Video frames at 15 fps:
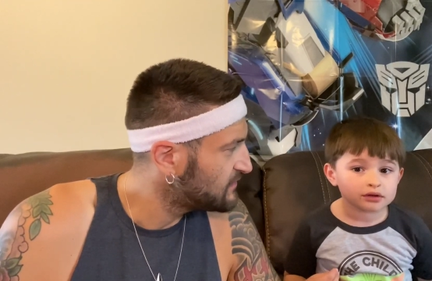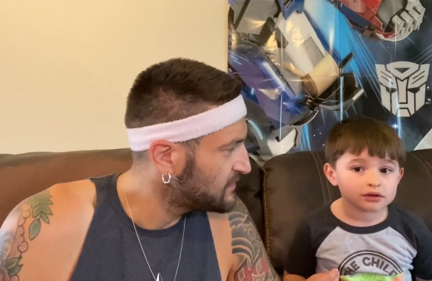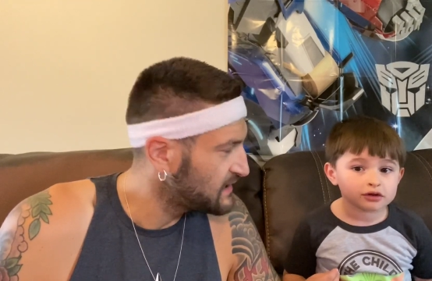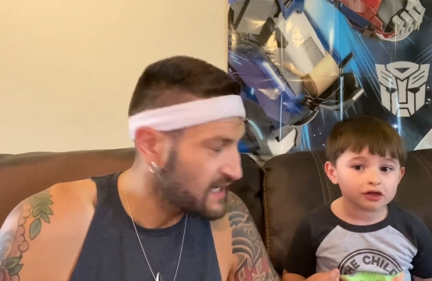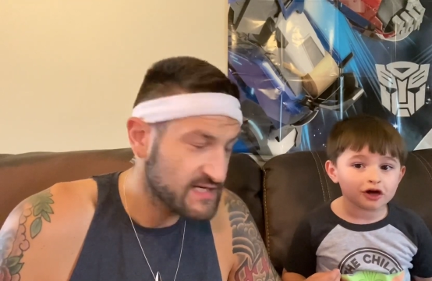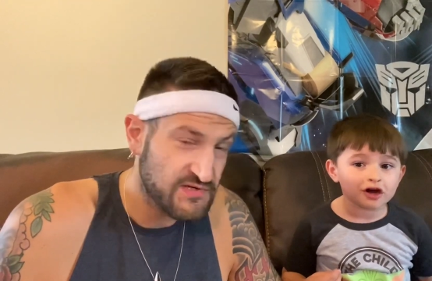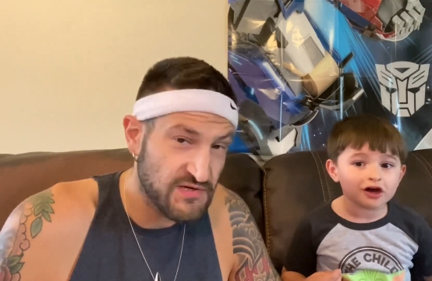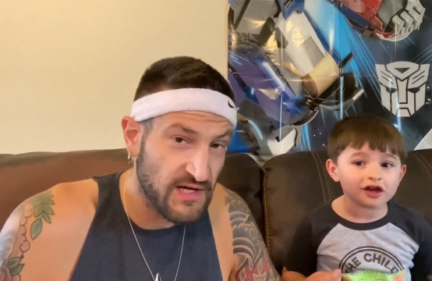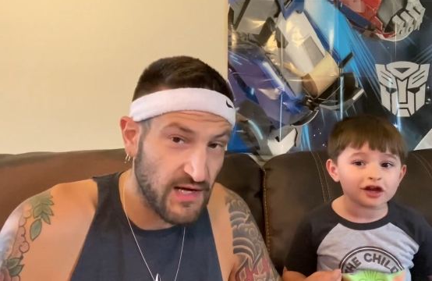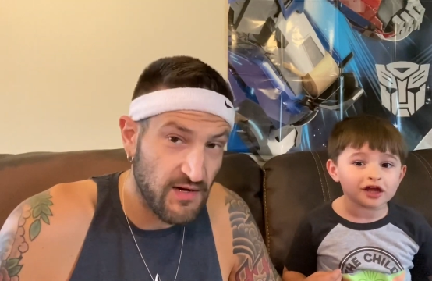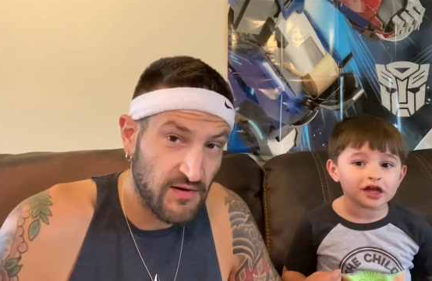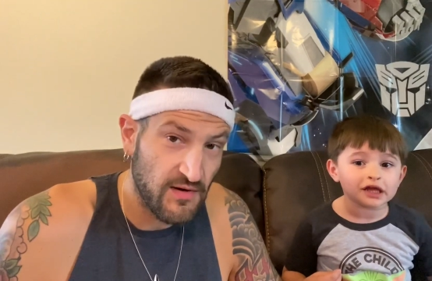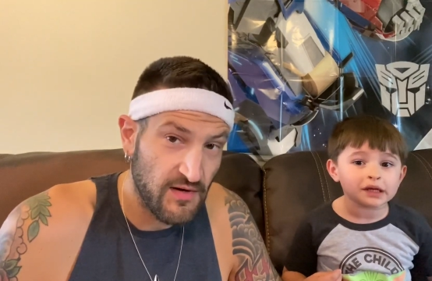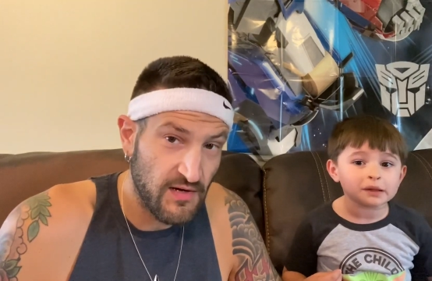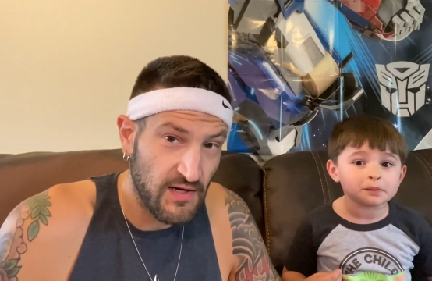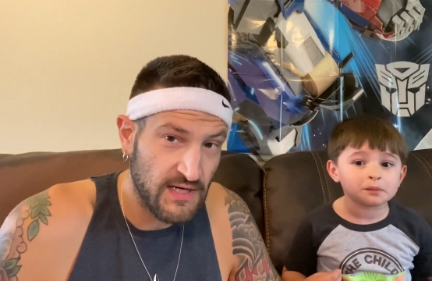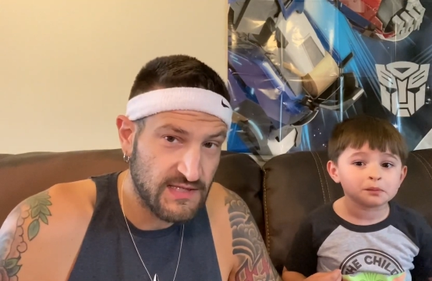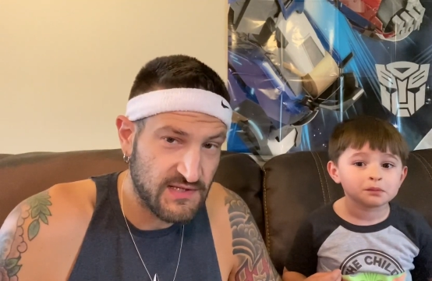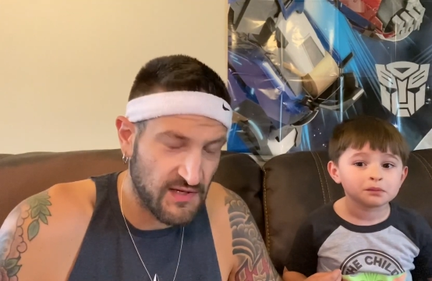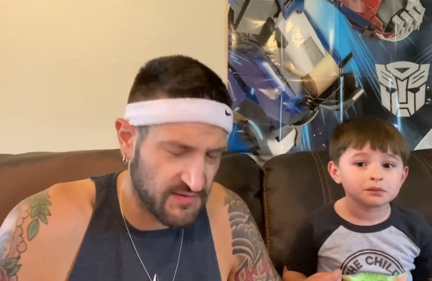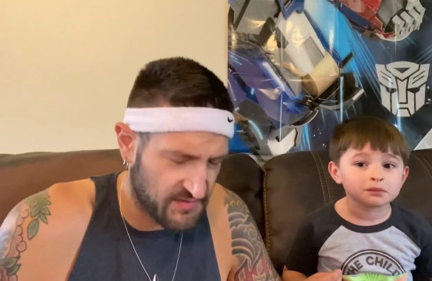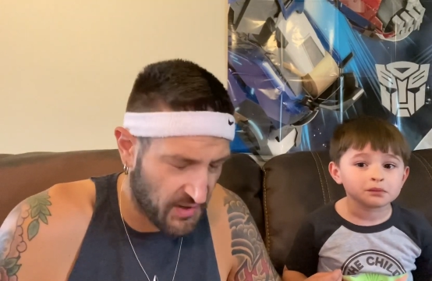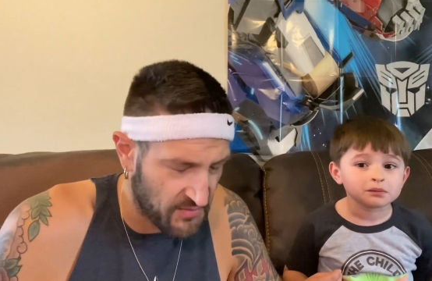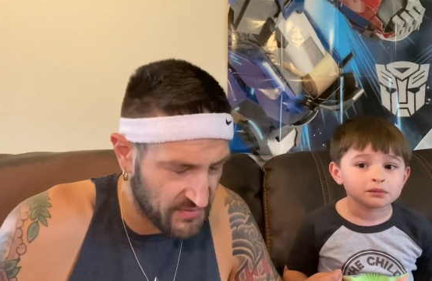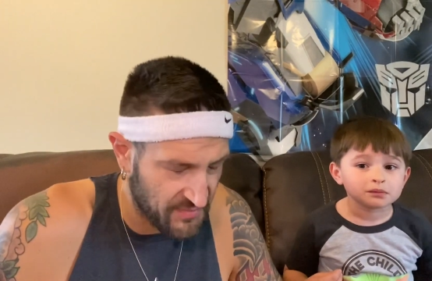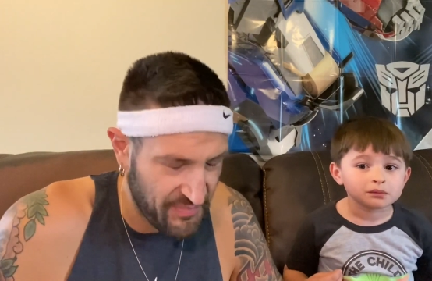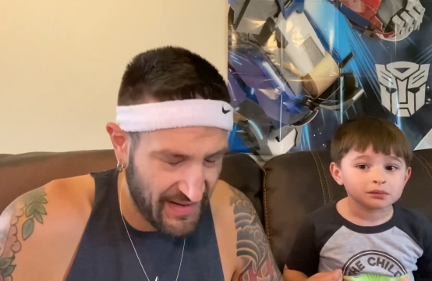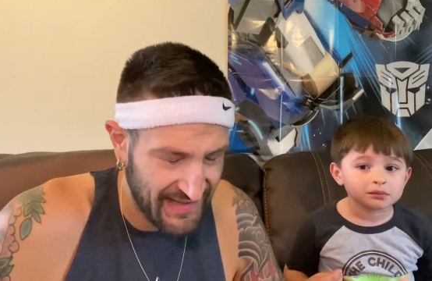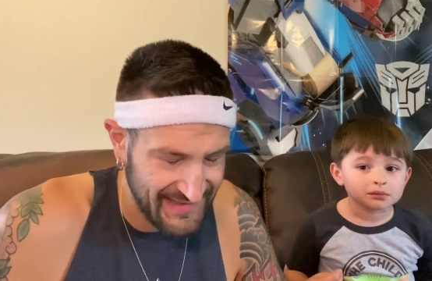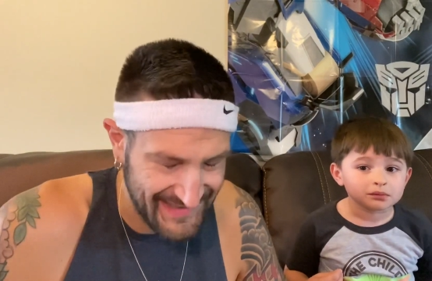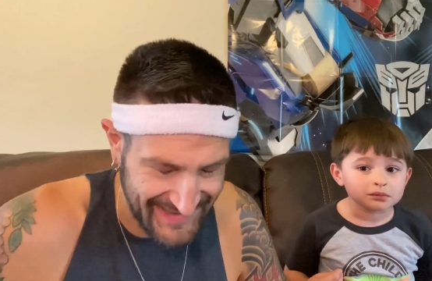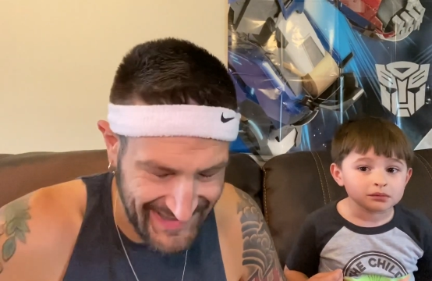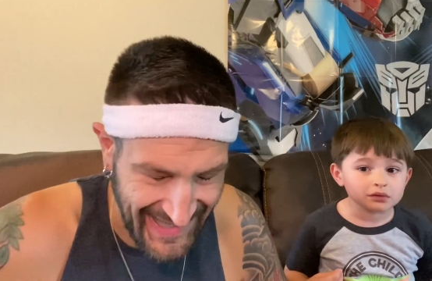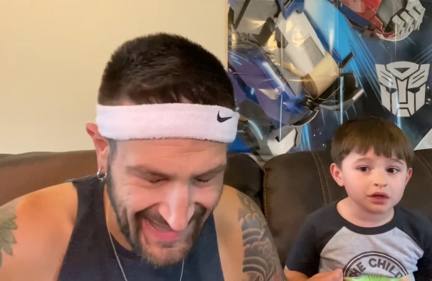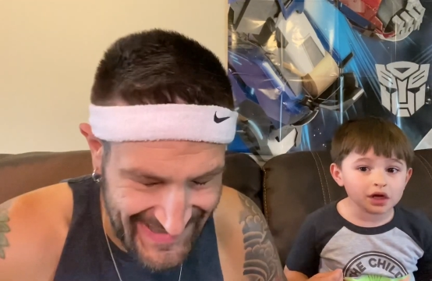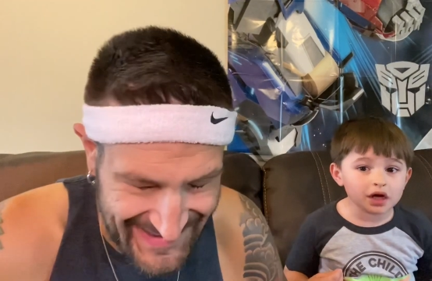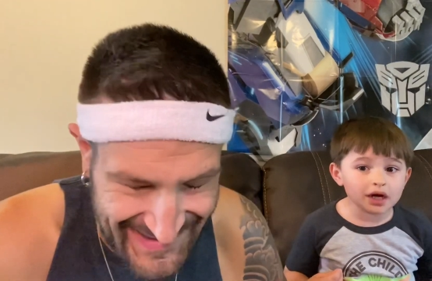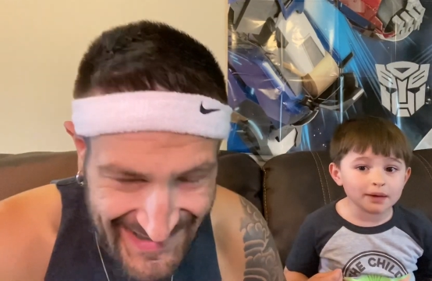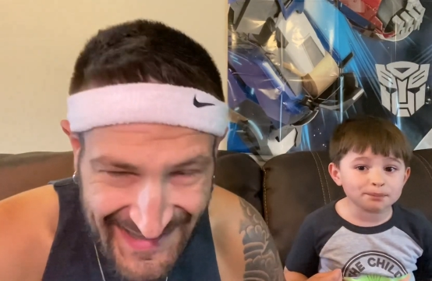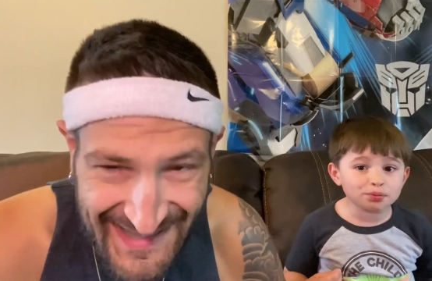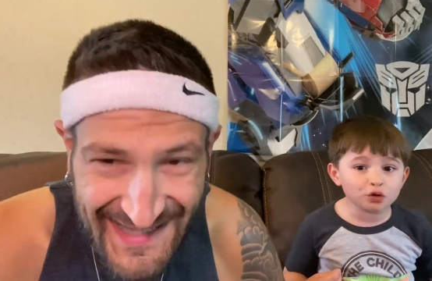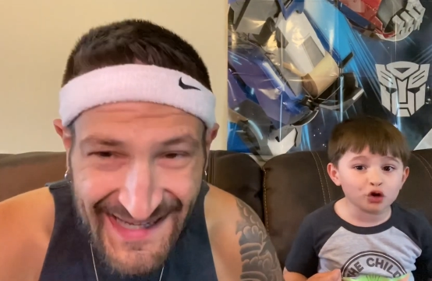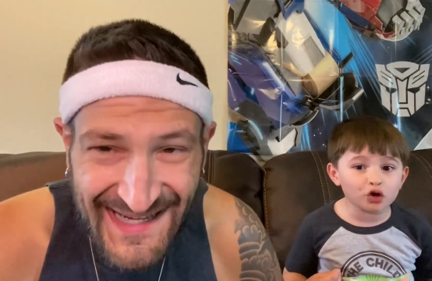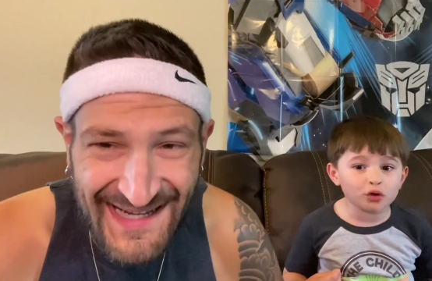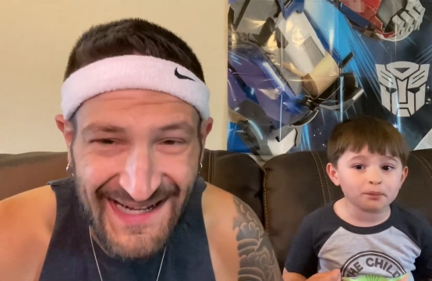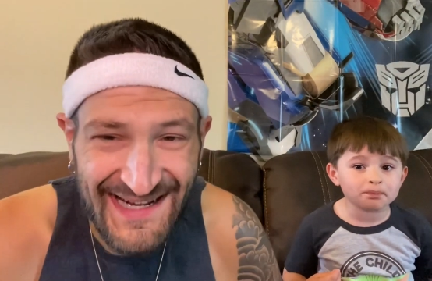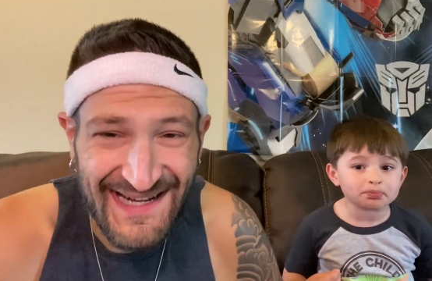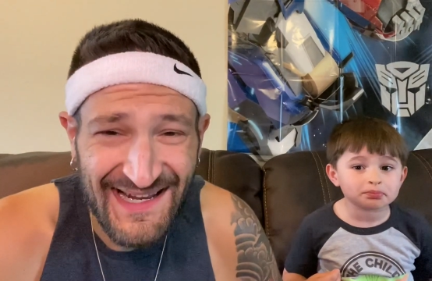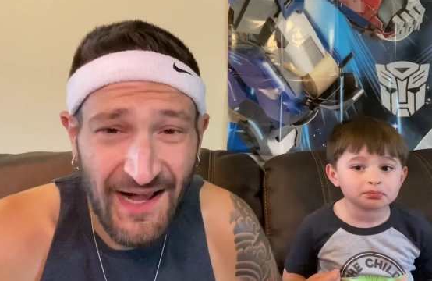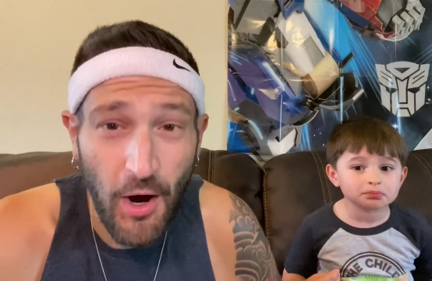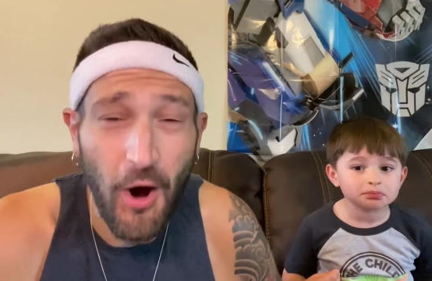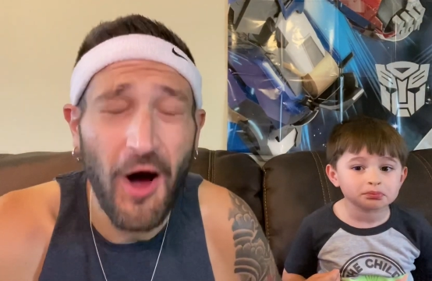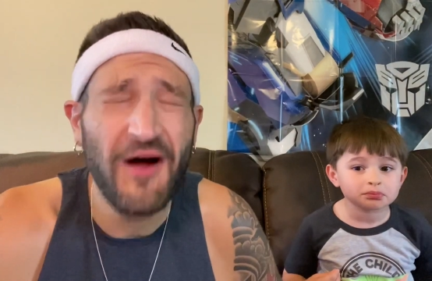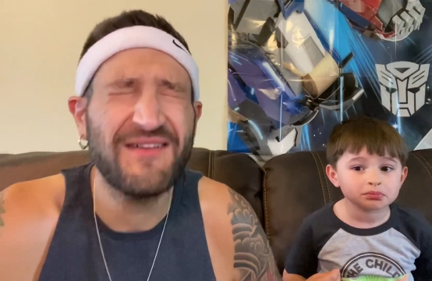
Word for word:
Speaker 1: Yes Daddy, or no? It, don't apologize. I poop. Oh,